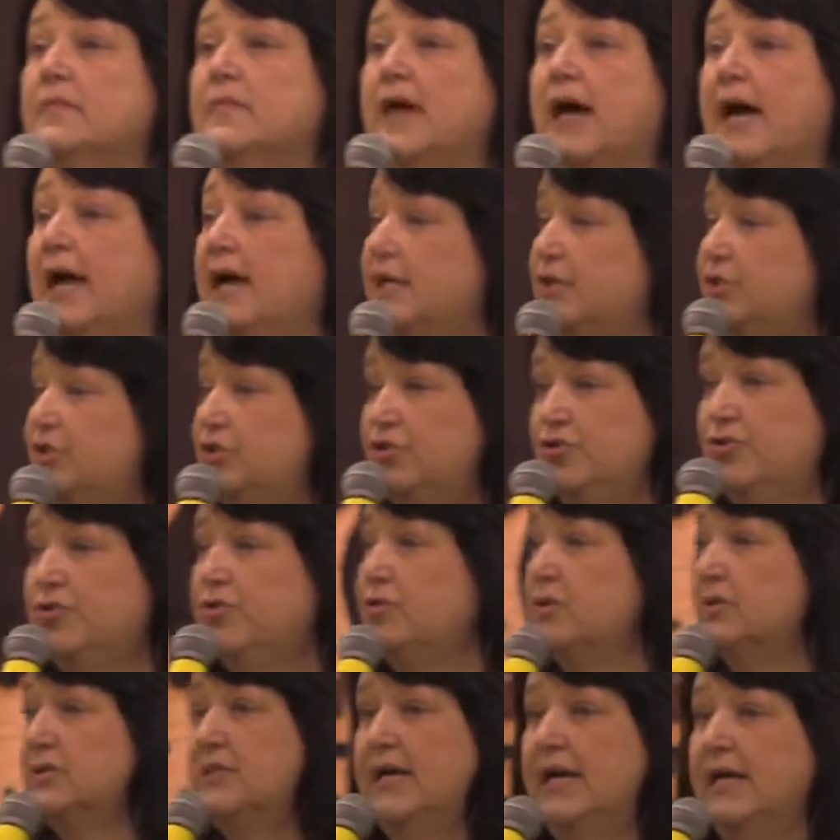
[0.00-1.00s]
I
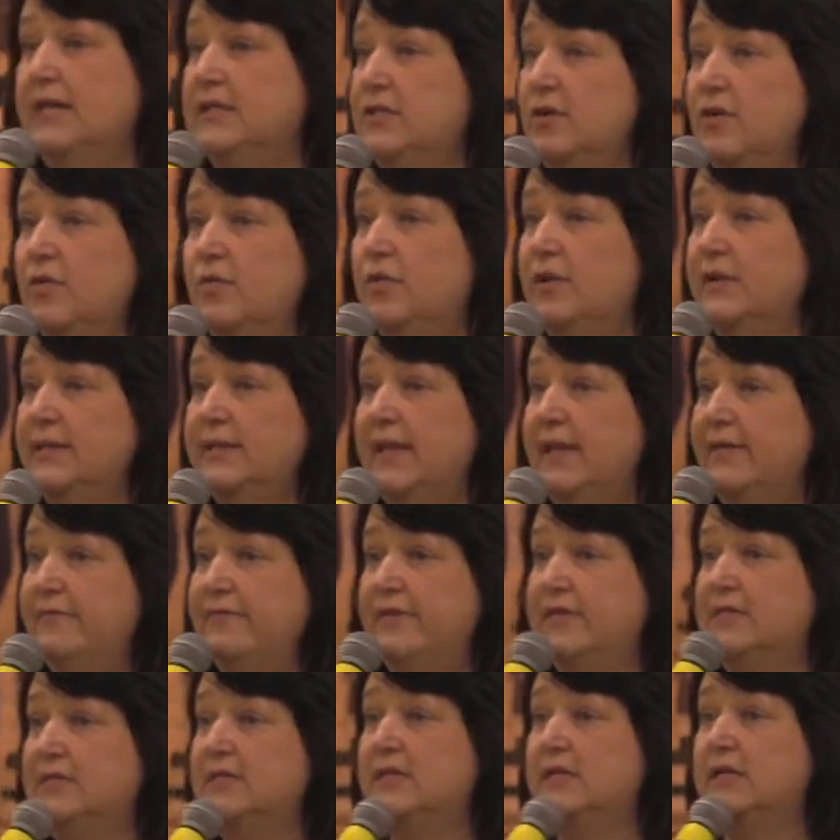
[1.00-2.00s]
sure as heck don't want that
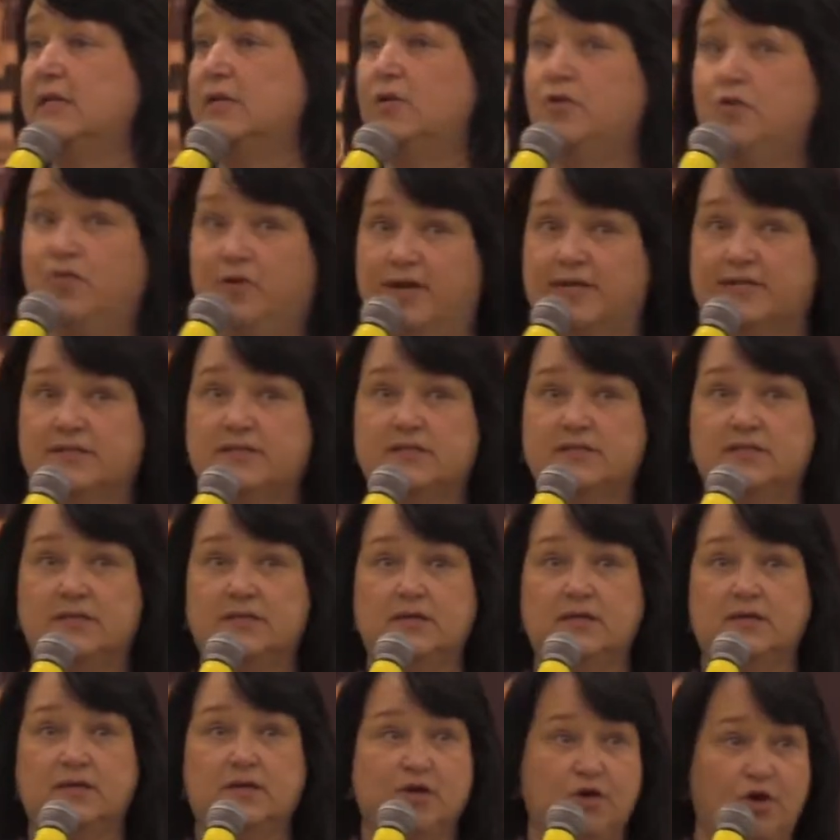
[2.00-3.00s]
visiting Chris,
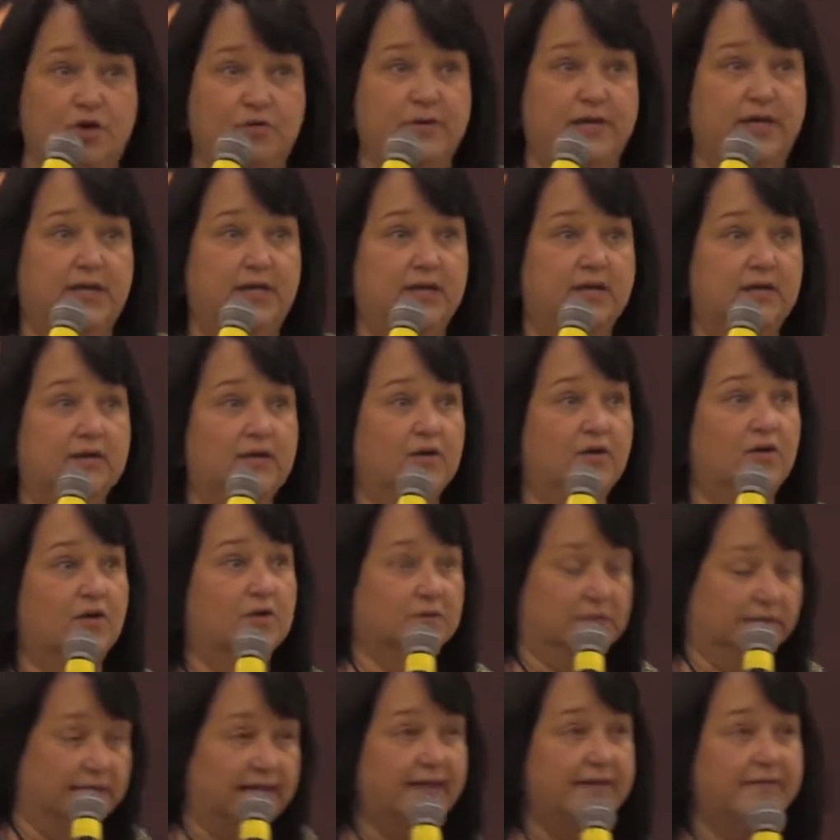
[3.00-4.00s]
Cody, or
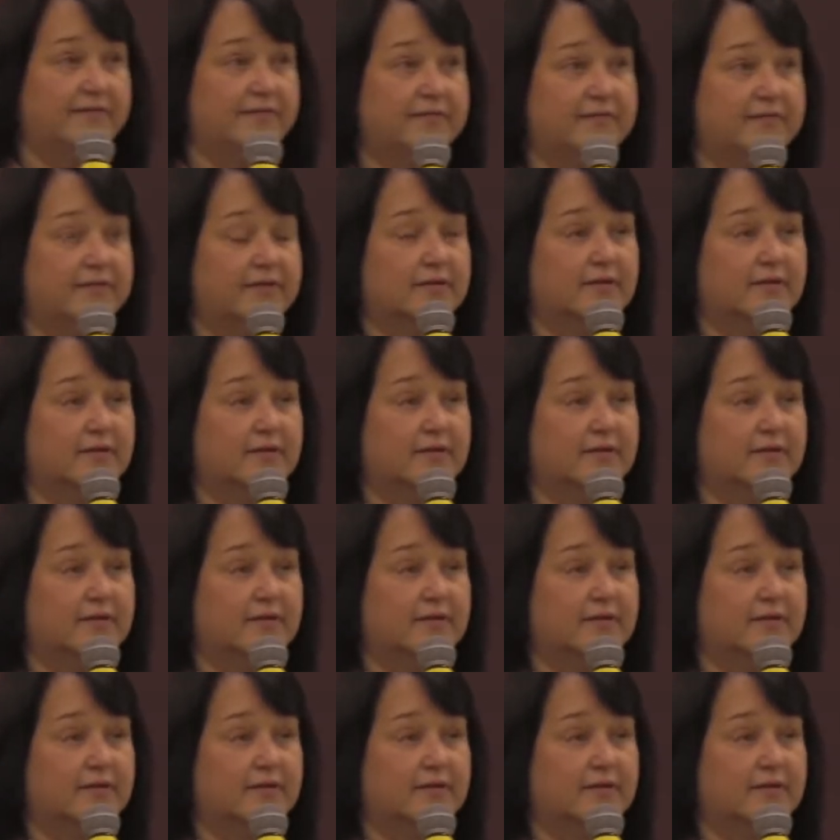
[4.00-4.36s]
Cliff.